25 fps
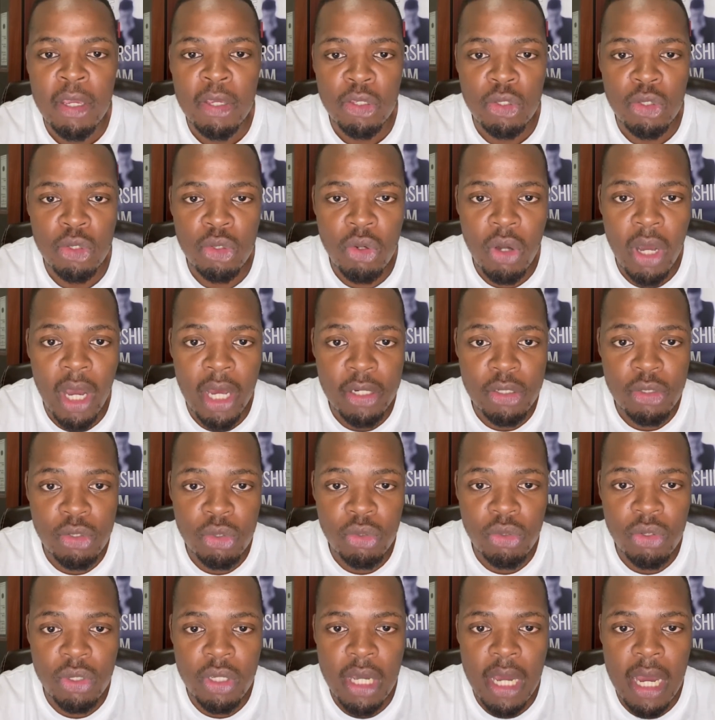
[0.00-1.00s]
you are
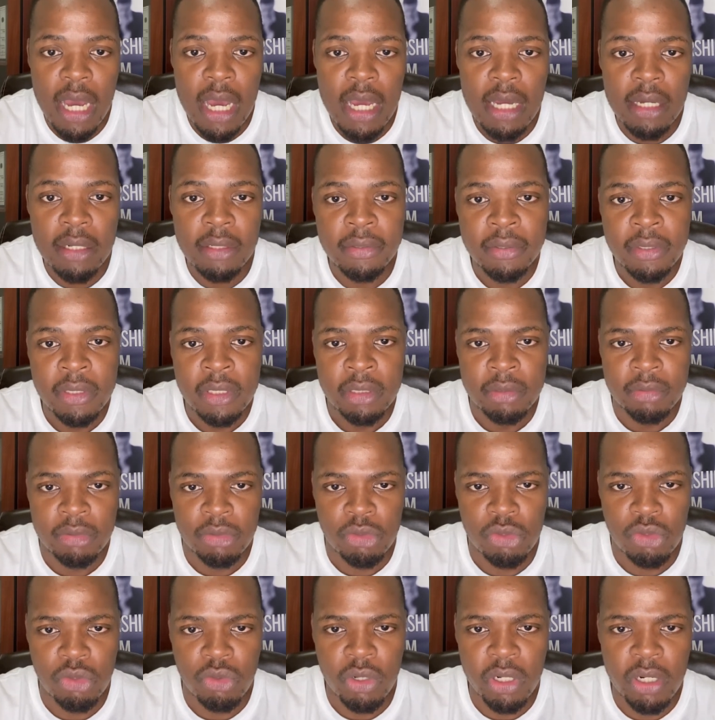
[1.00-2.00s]
too young
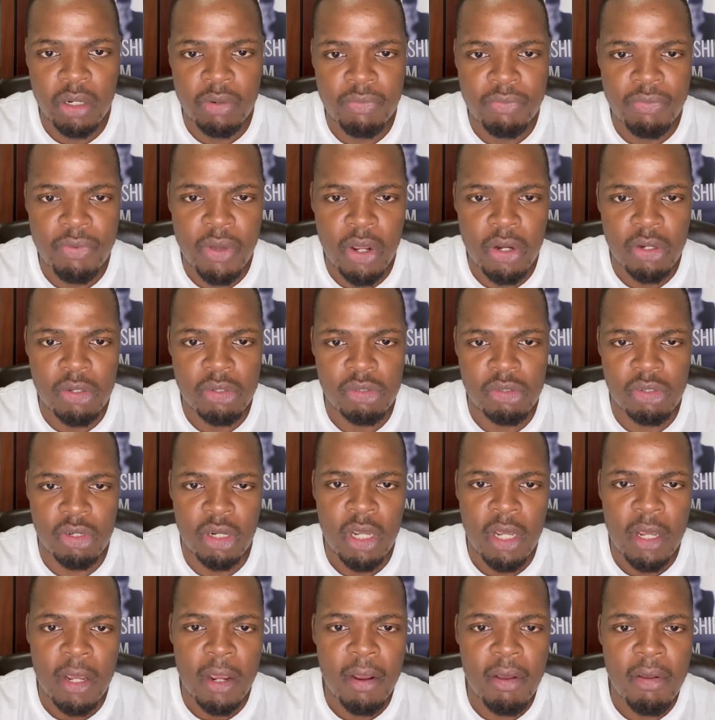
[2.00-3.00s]
to invest
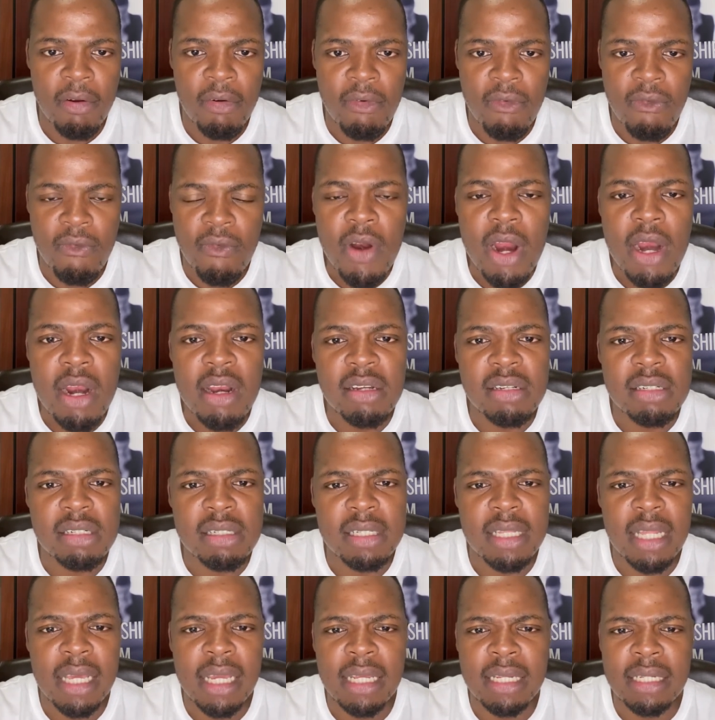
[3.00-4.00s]
in real
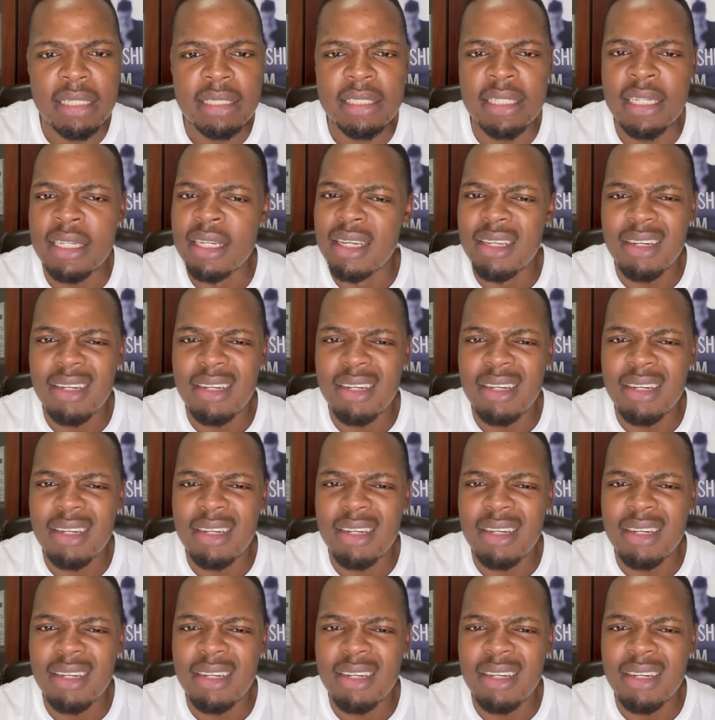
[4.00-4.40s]
estate.